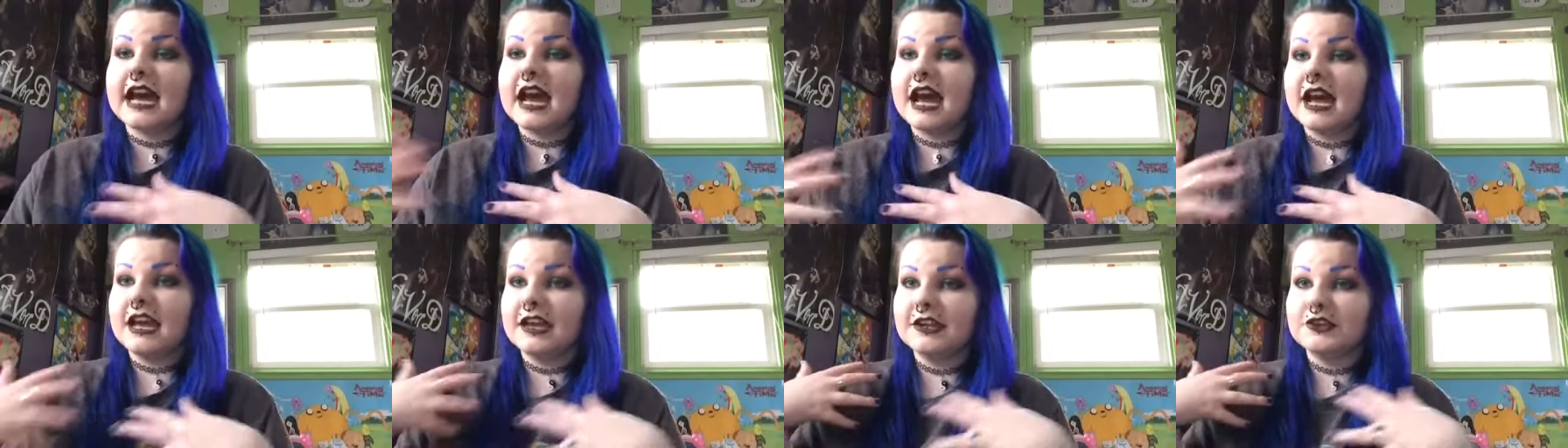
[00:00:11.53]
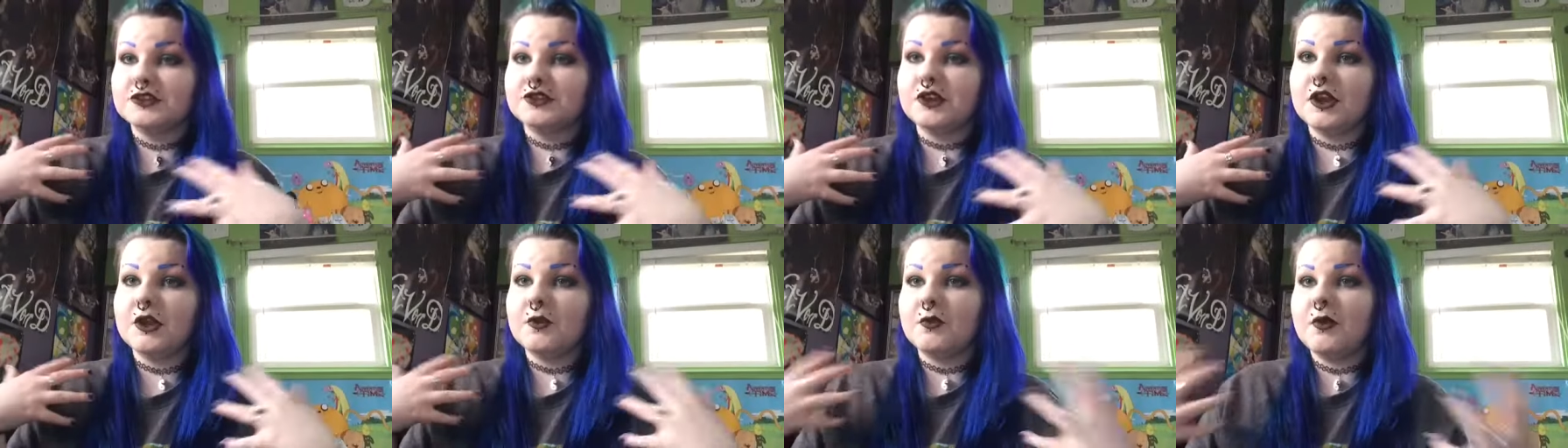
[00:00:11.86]
I
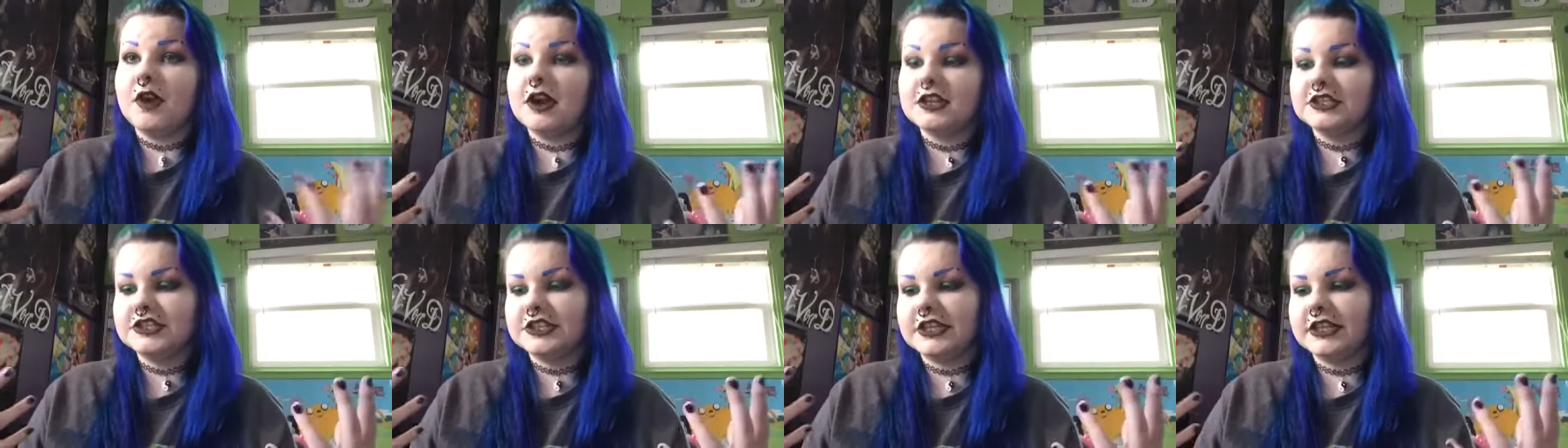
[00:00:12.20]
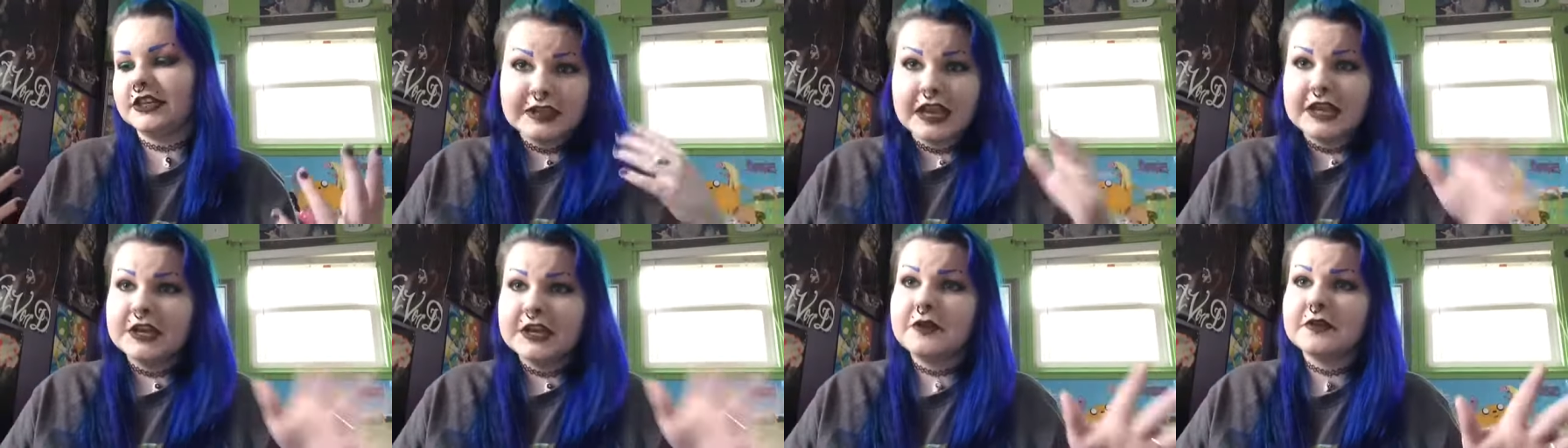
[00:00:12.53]
enjoy watching.
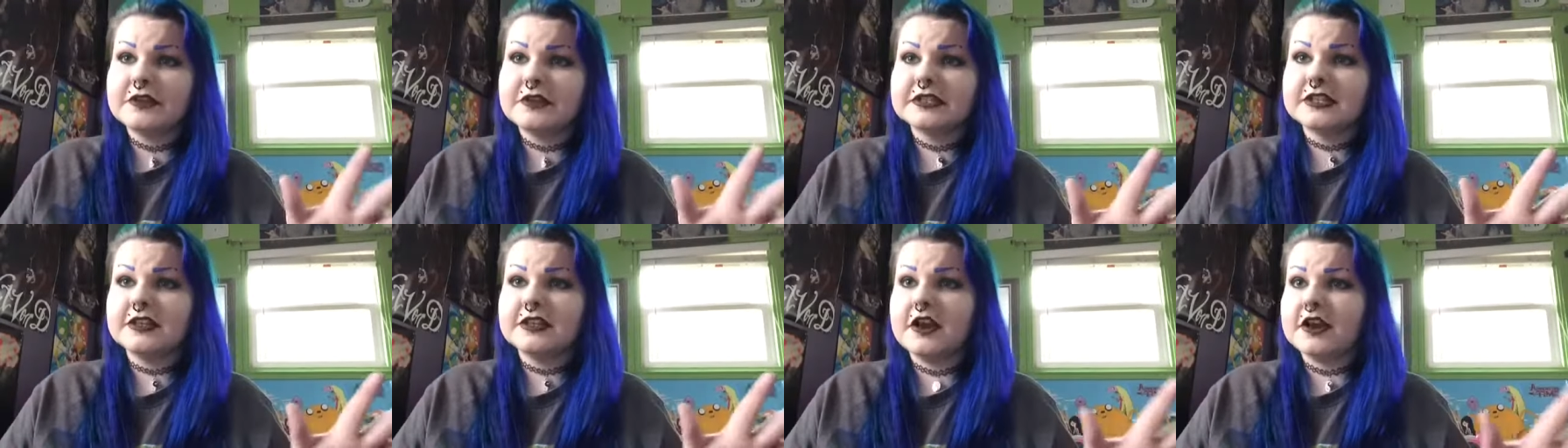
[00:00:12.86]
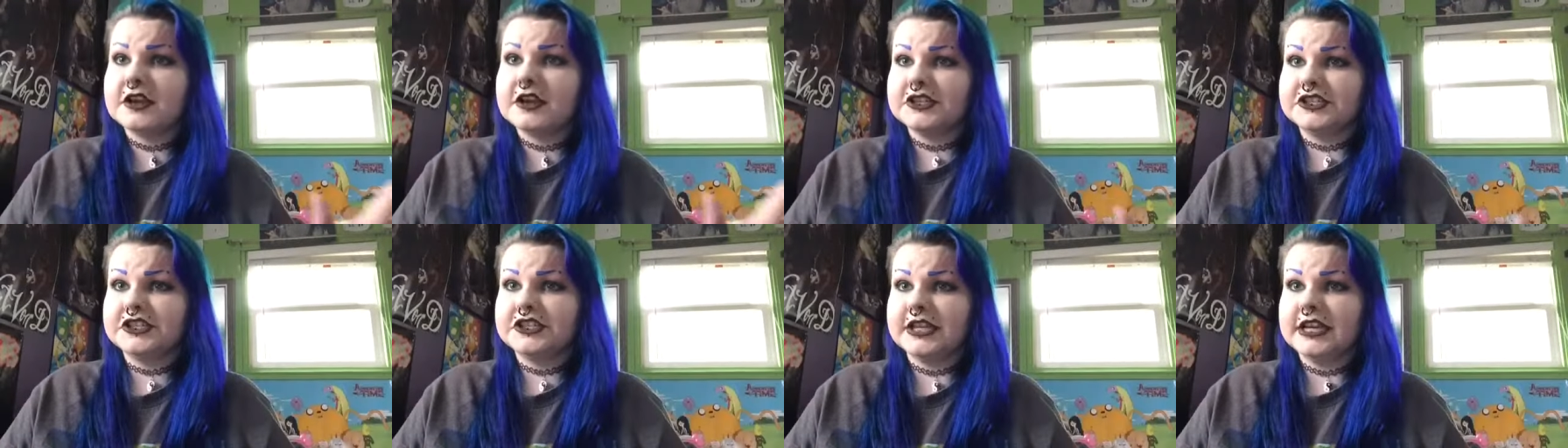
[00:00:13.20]
I know there's a lot
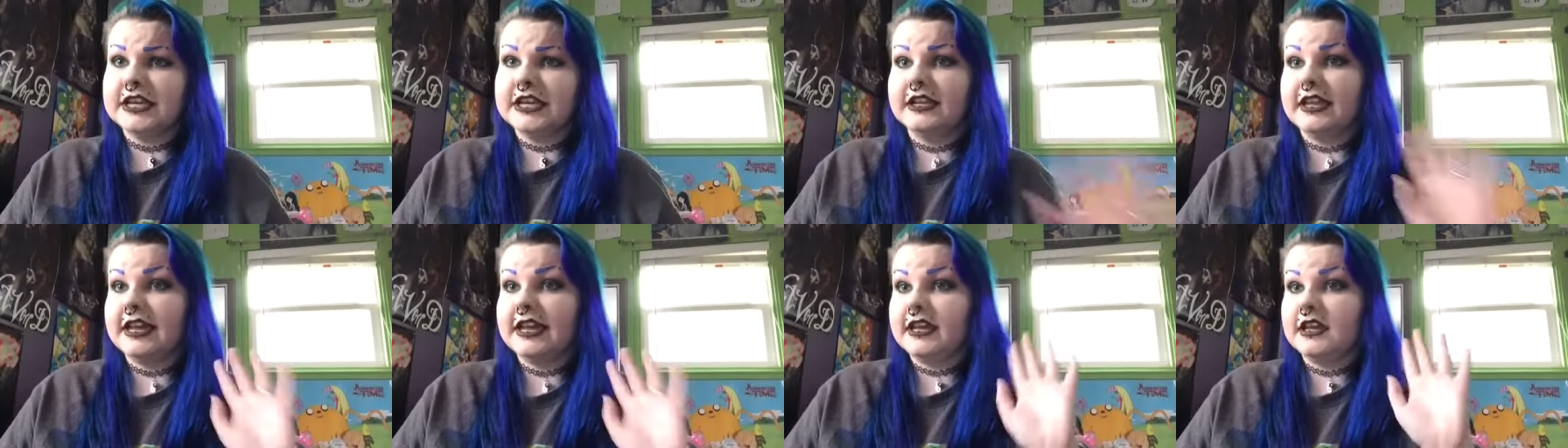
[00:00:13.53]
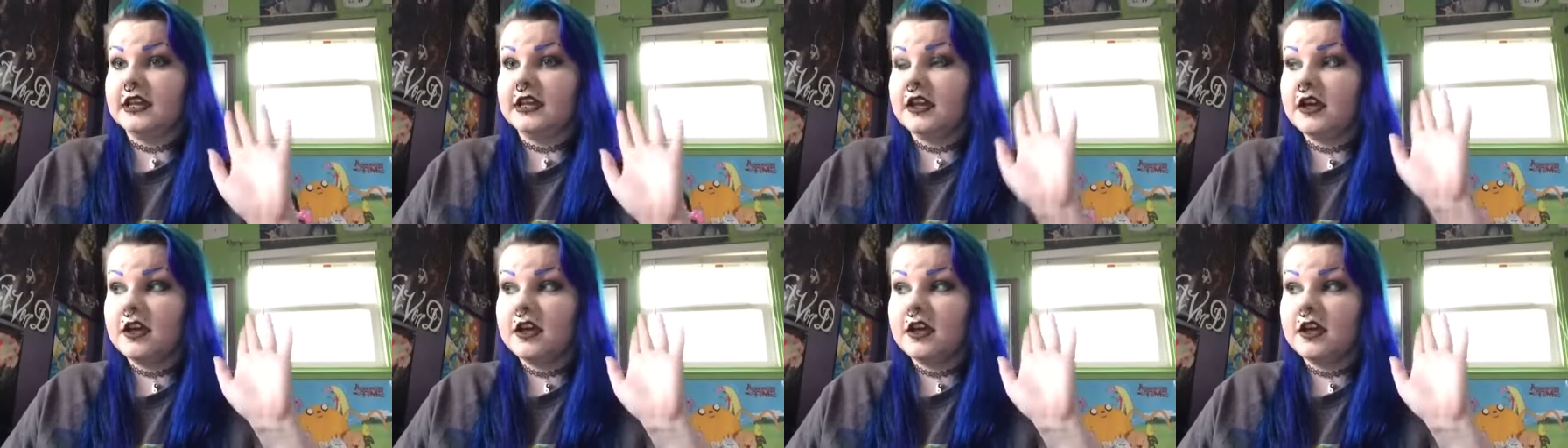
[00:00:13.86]
of shit, like